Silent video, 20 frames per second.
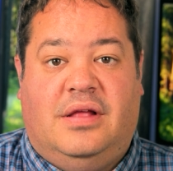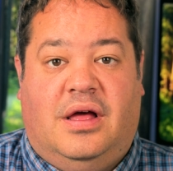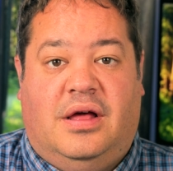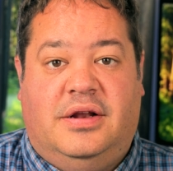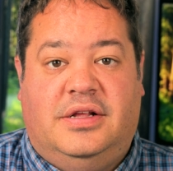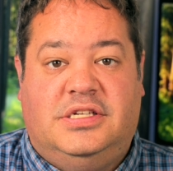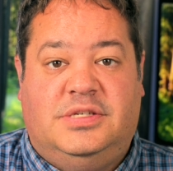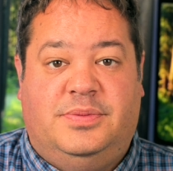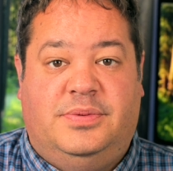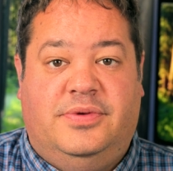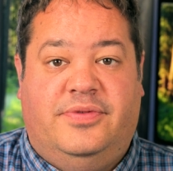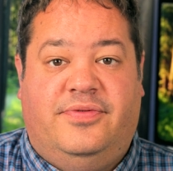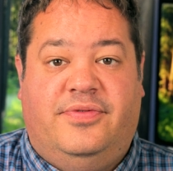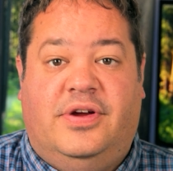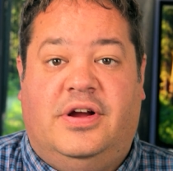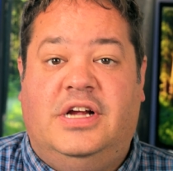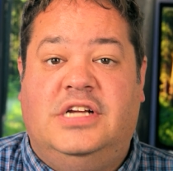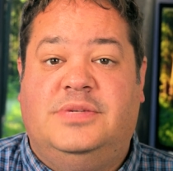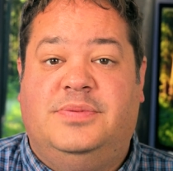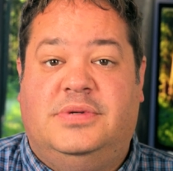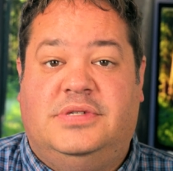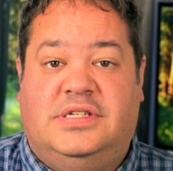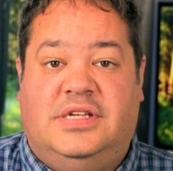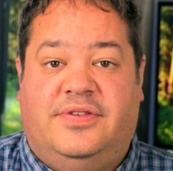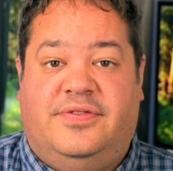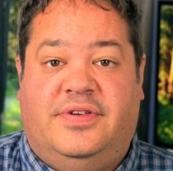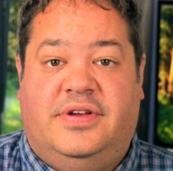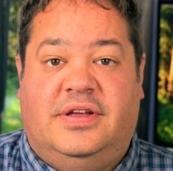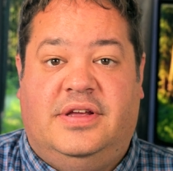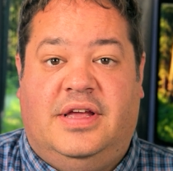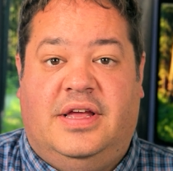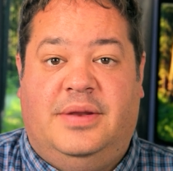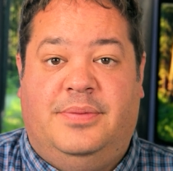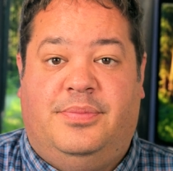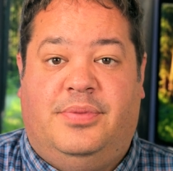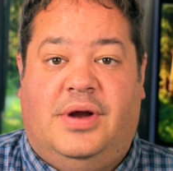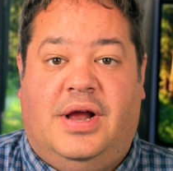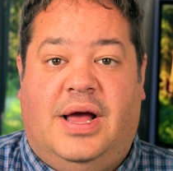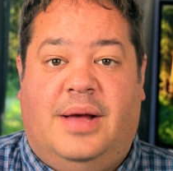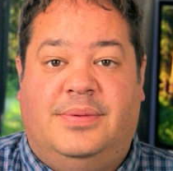on a very specific and
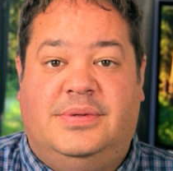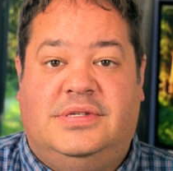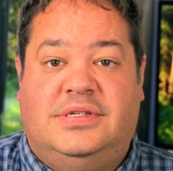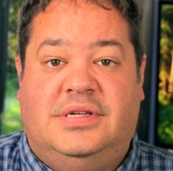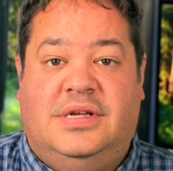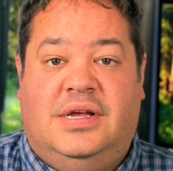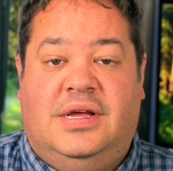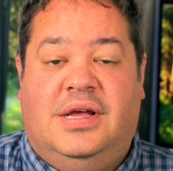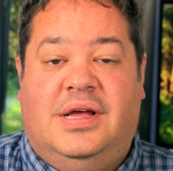perhaps